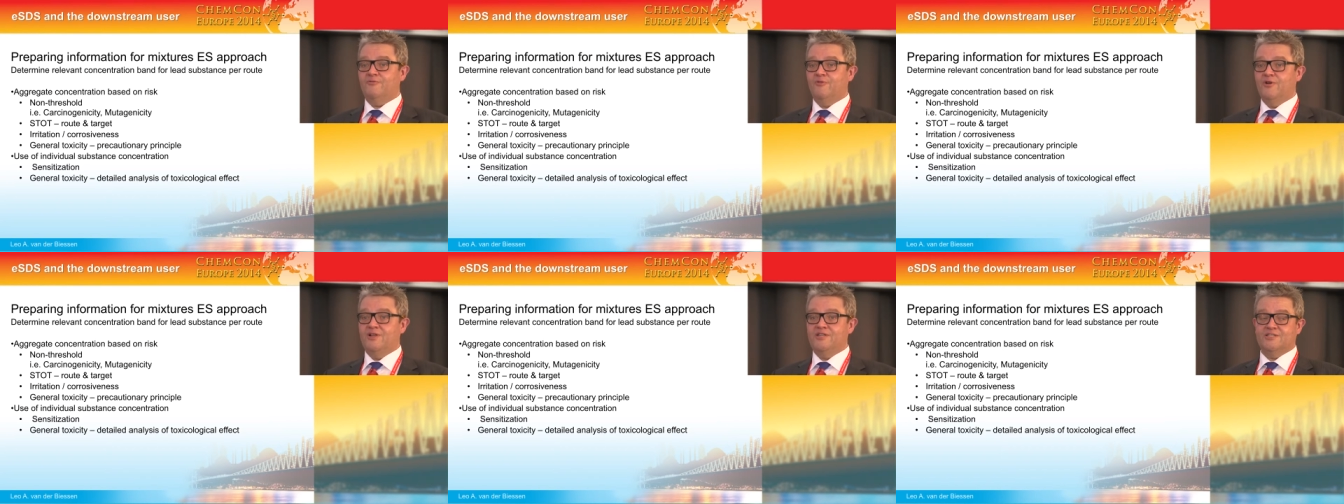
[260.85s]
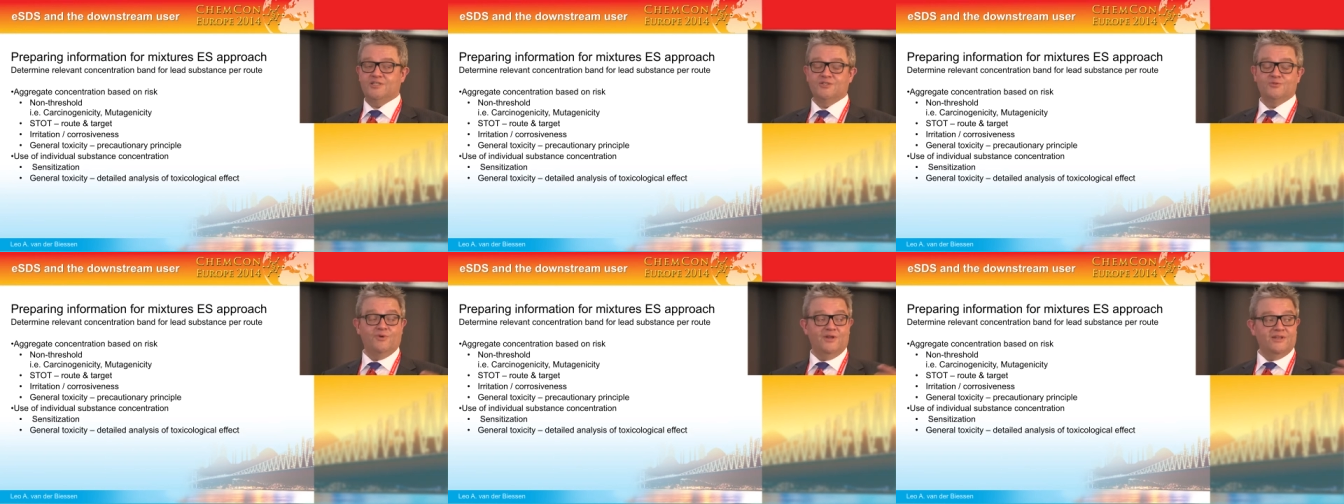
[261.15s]
For
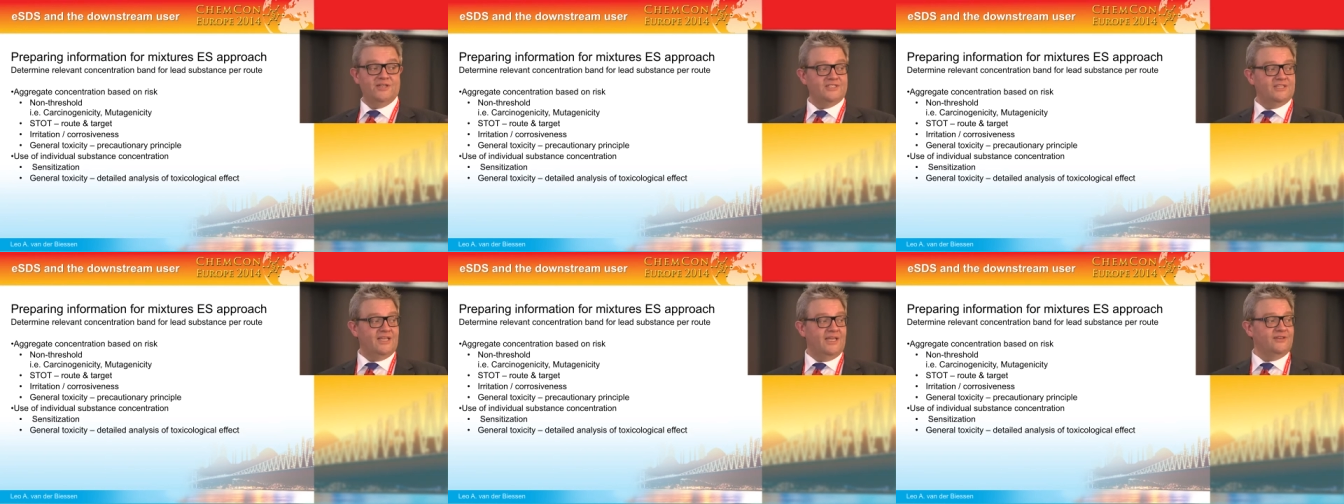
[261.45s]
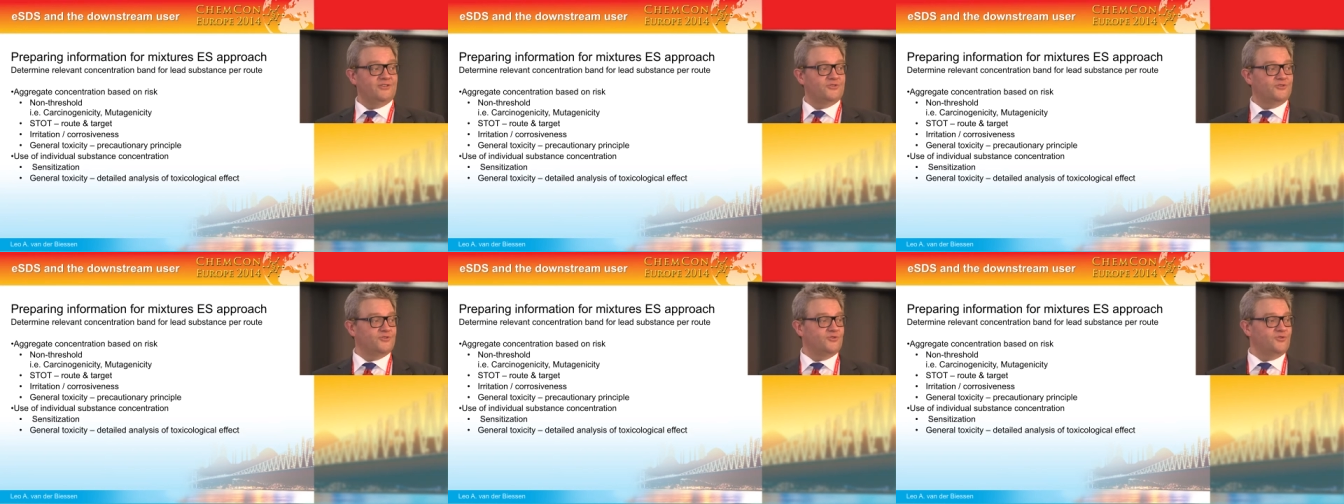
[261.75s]
instance, one is
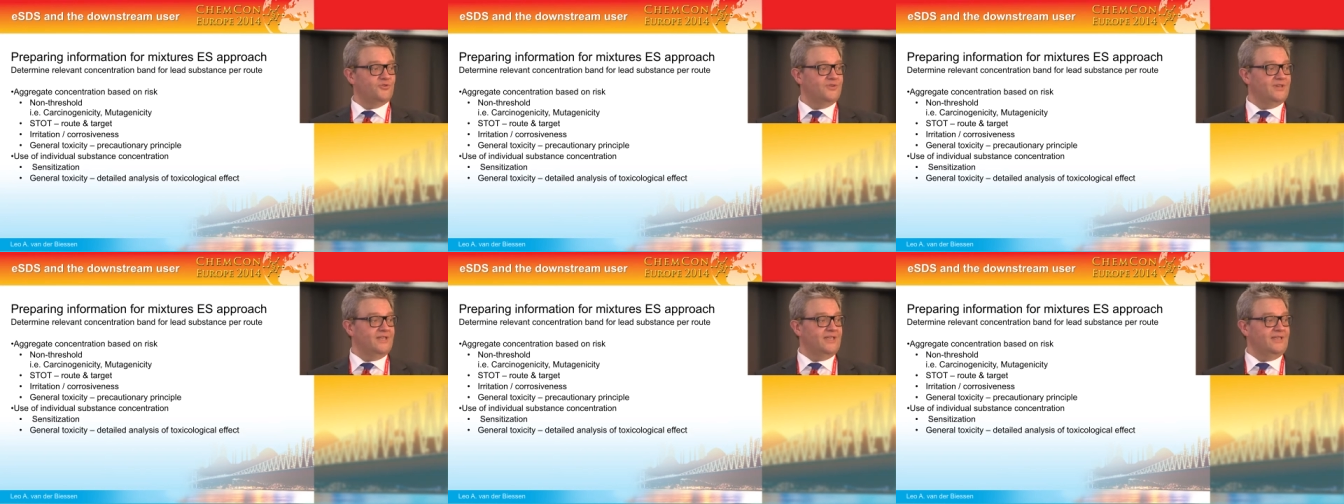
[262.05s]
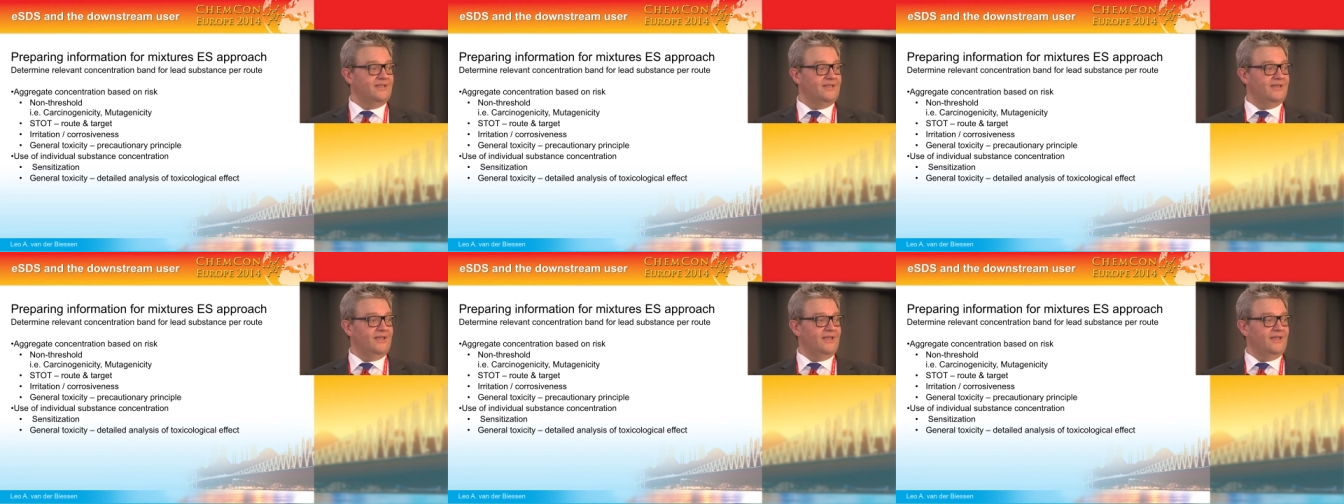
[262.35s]
dangerous to
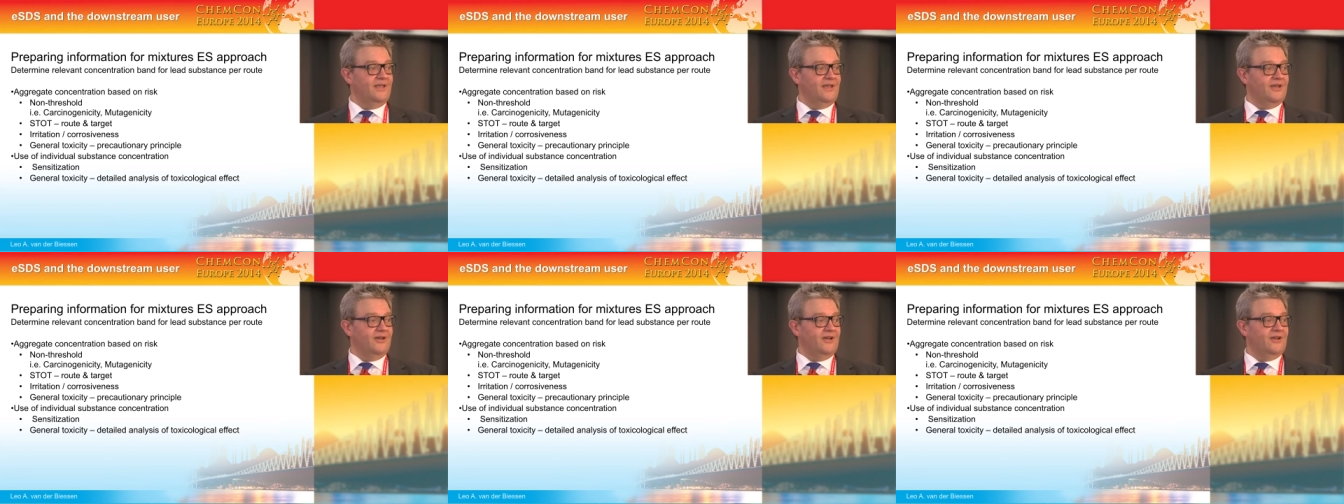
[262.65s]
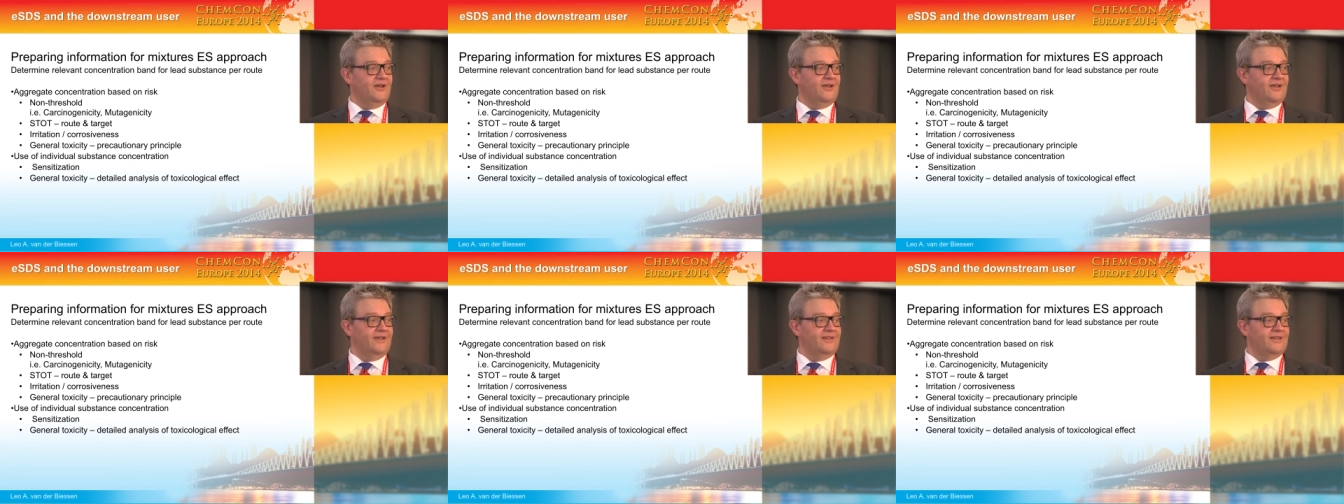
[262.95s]
the, uh,